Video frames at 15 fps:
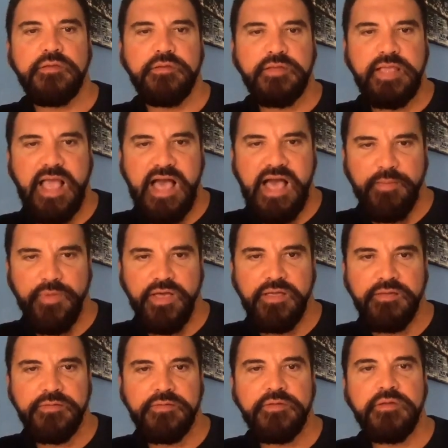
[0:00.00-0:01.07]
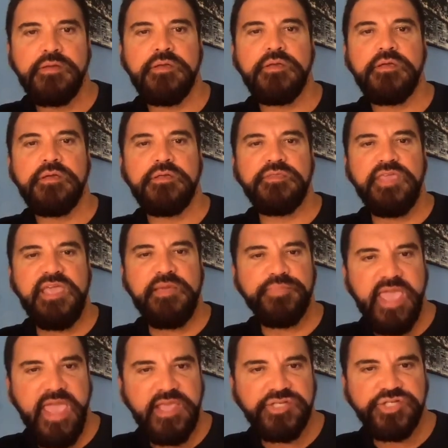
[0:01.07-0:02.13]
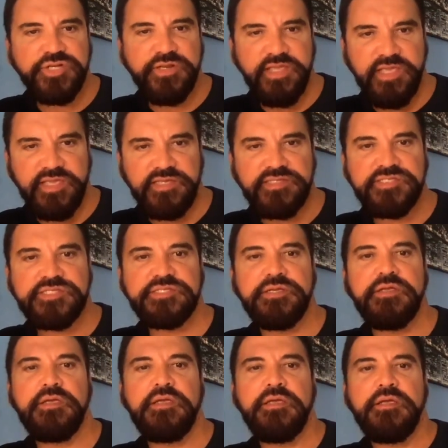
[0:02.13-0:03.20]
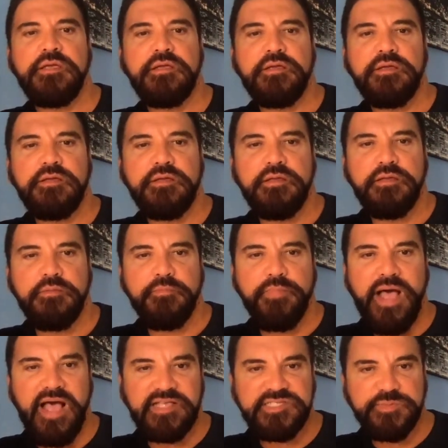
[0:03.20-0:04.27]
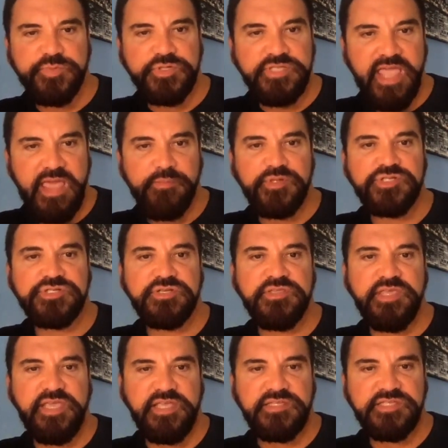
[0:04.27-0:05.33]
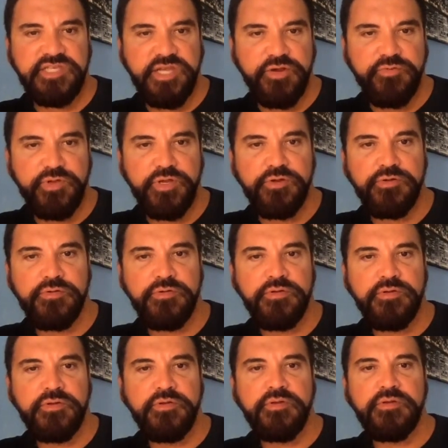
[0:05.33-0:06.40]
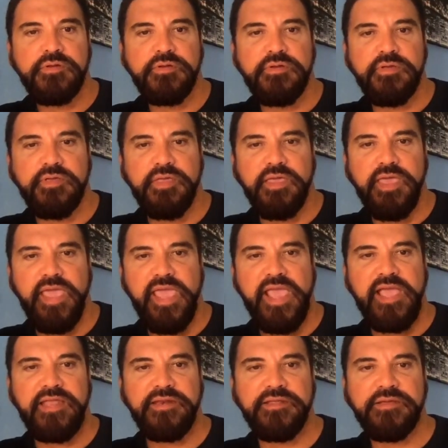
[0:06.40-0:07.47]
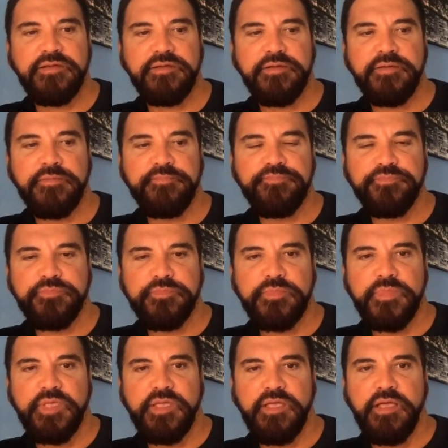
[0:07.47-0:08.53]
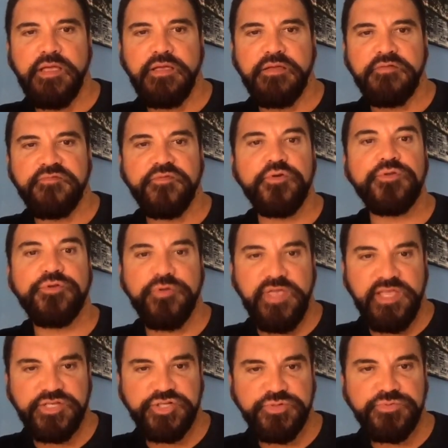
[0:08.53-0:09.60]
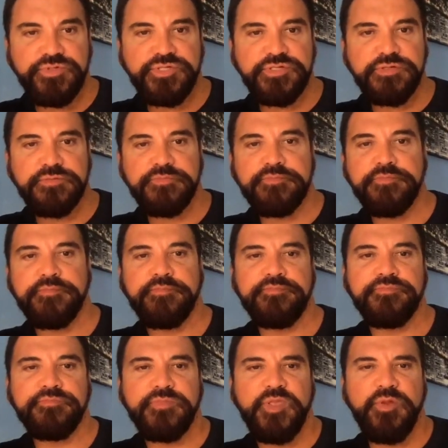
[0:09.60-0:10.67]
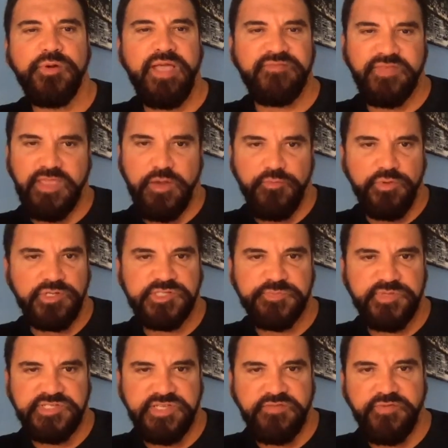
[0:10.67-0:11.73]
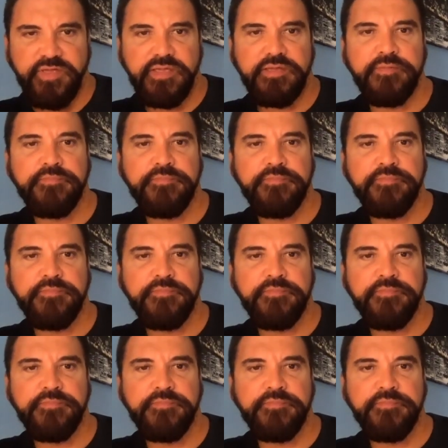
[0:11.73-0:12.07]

comma, the implication is possible damage to the interior and further issues. You don't have to get real specific.